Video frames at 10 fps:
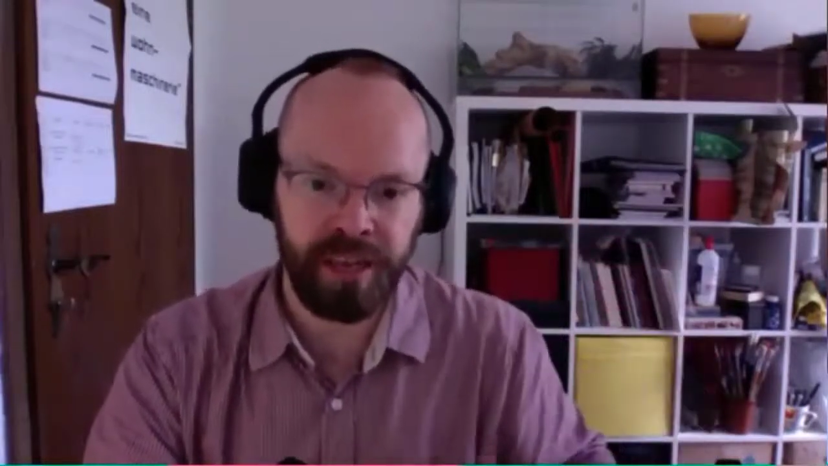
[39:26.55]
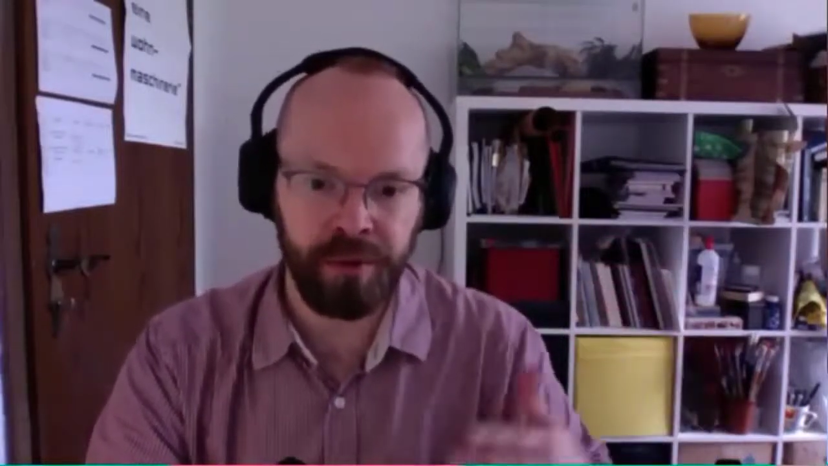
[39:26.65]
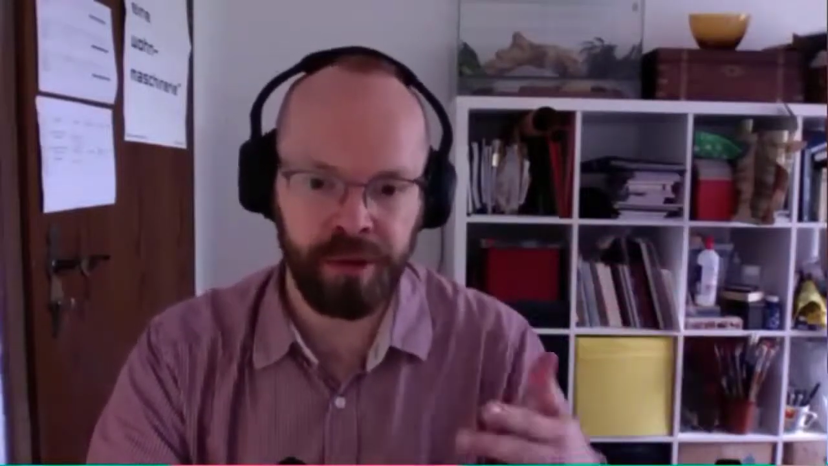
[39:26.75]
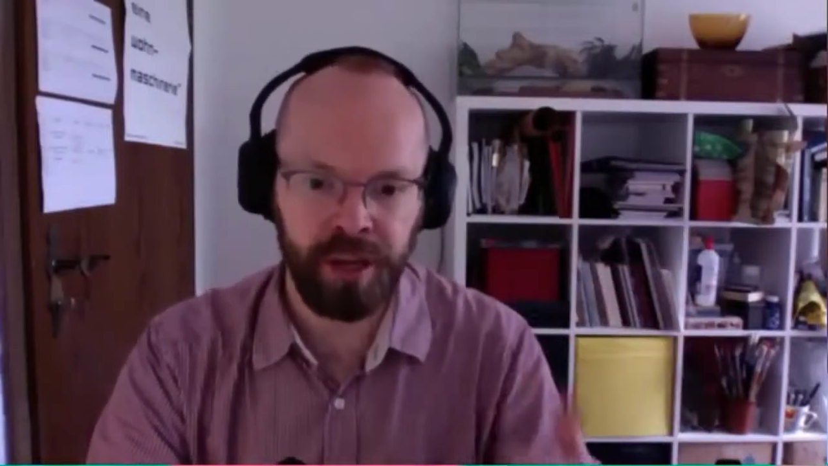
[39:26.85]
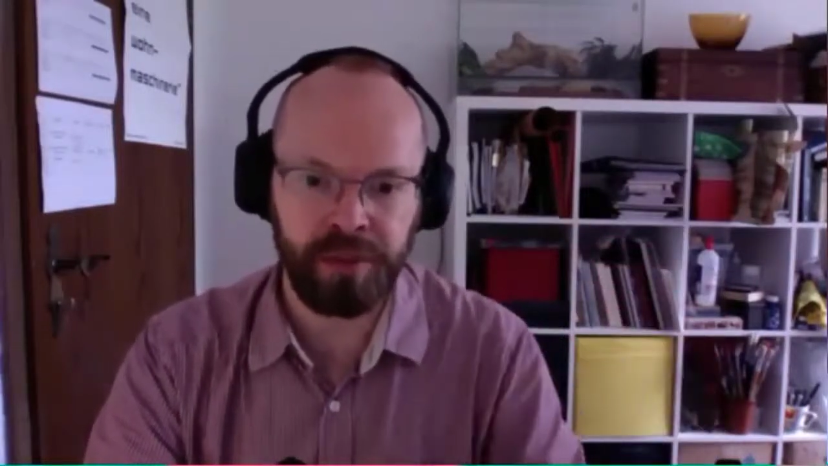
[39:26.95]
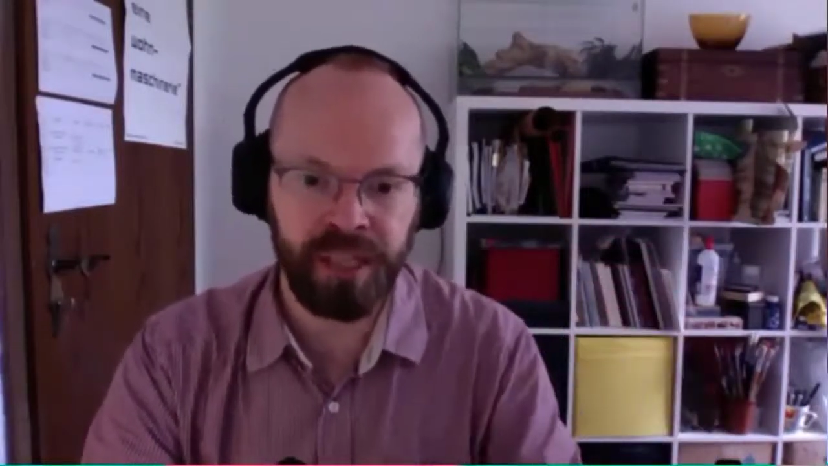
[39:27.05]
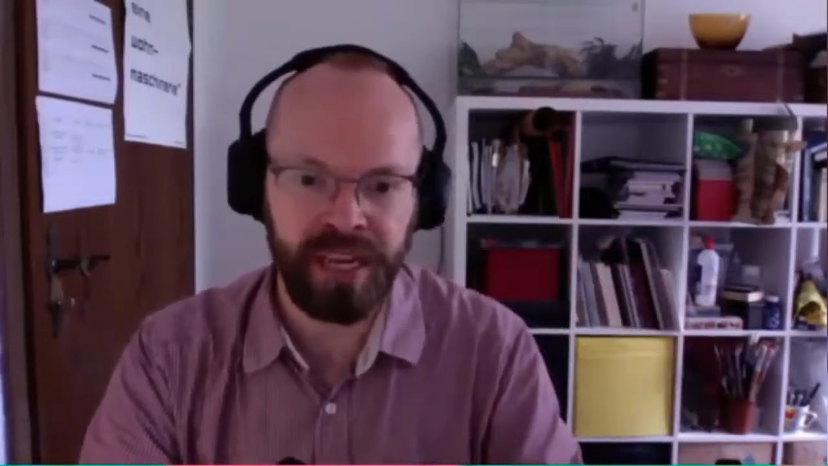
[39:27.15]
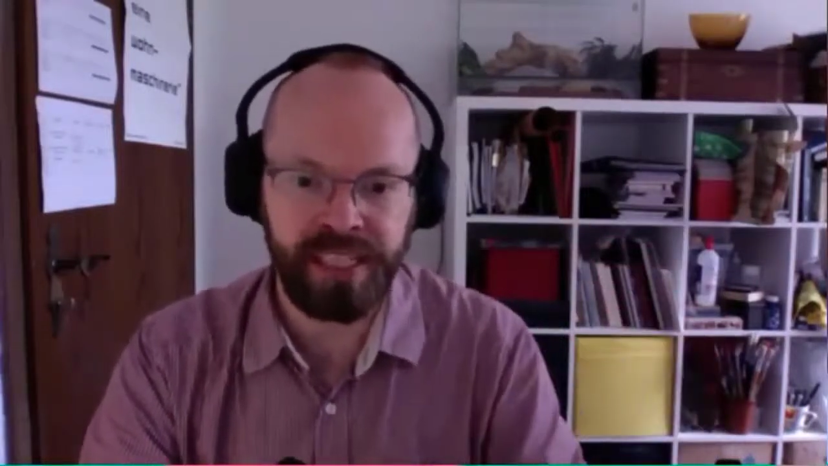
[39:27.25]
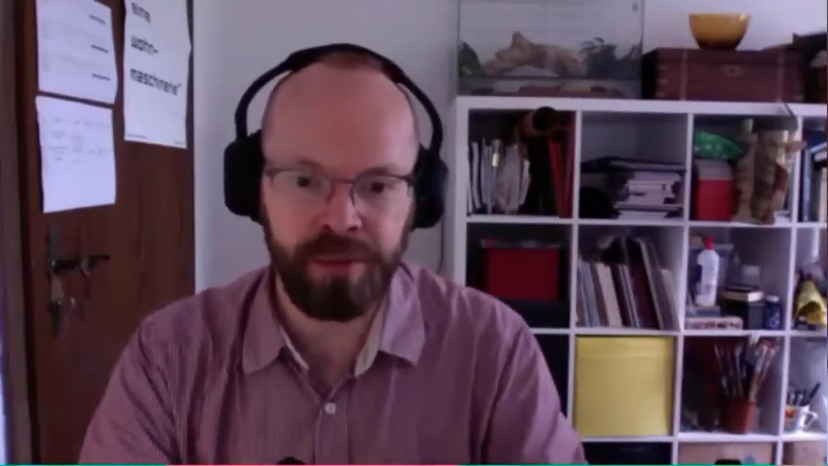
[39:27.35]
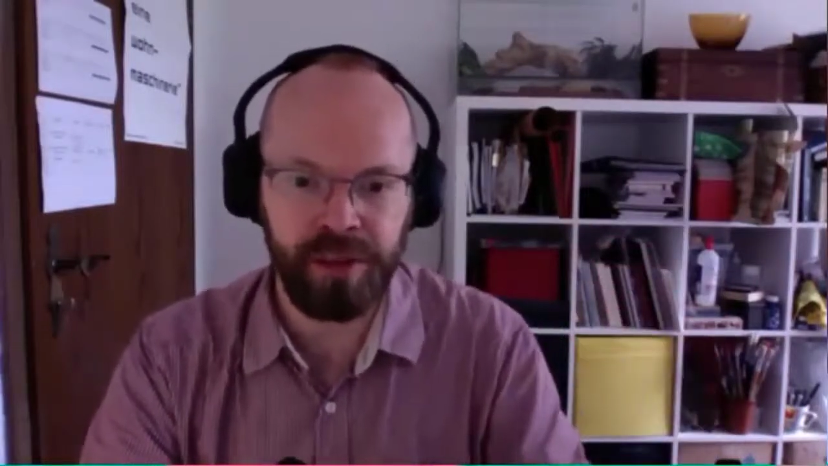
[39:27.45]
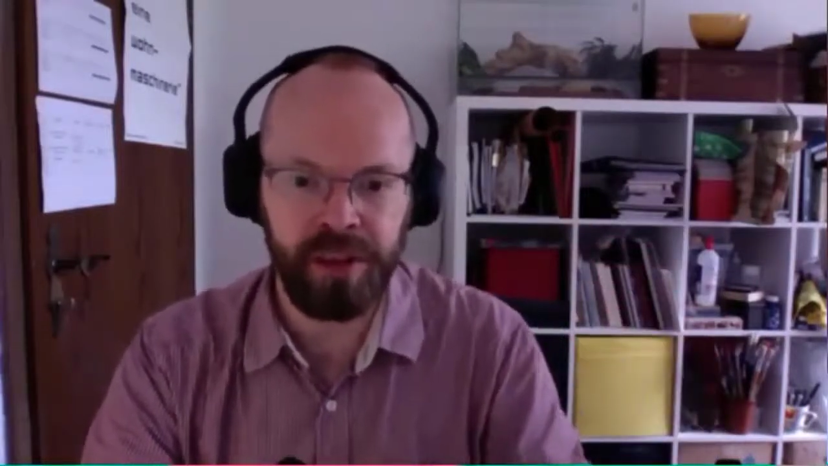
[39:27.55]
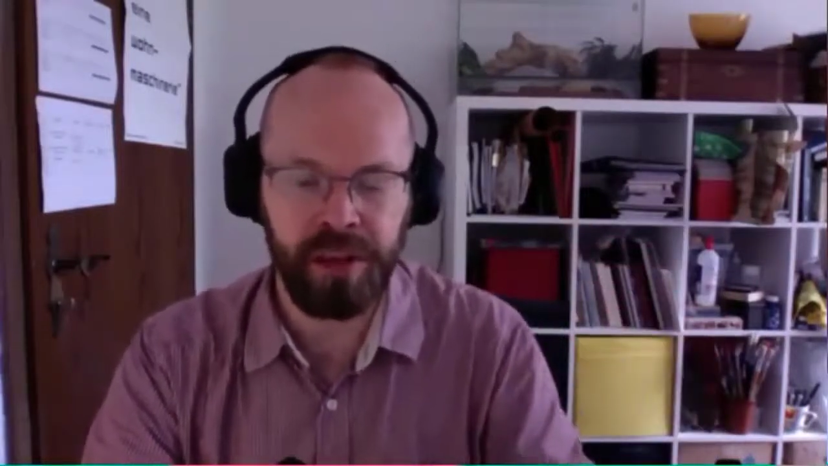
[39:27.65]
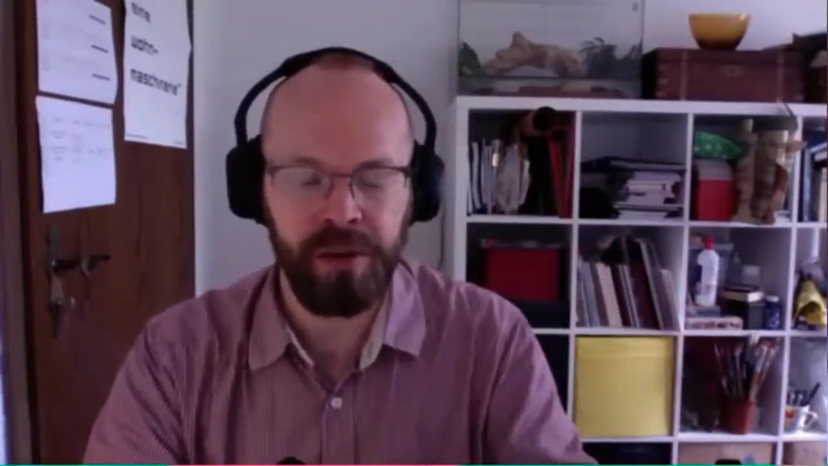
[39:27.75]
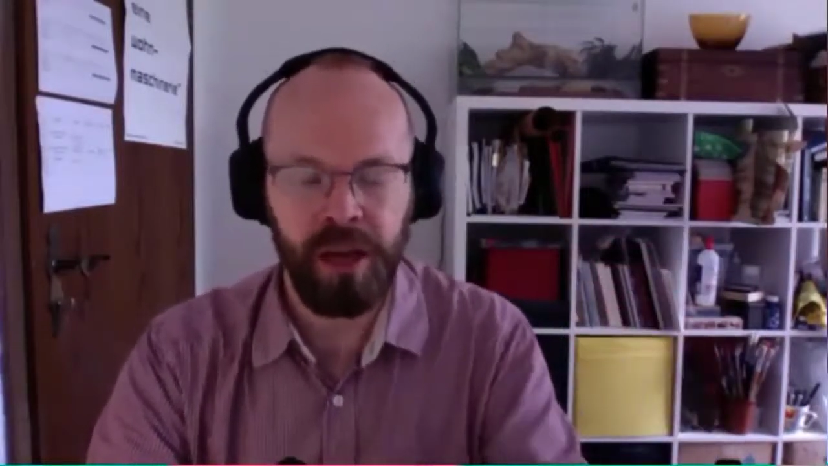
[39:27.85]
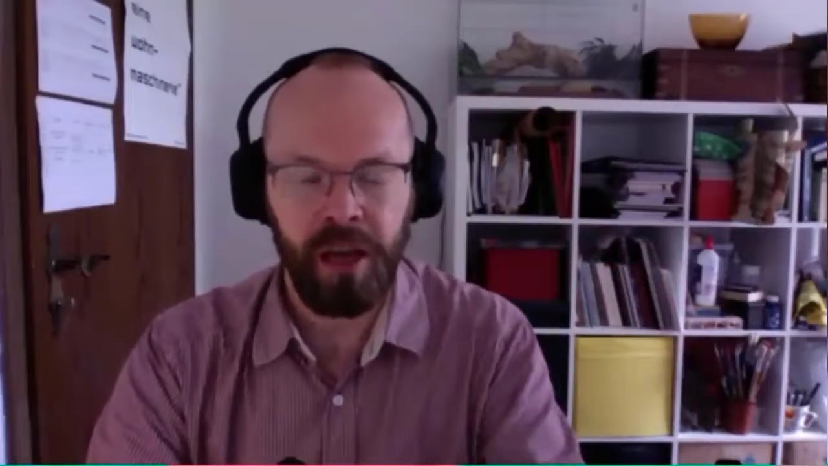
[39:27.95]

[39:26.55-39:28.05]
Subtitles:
and everyone knows what they're getting with you.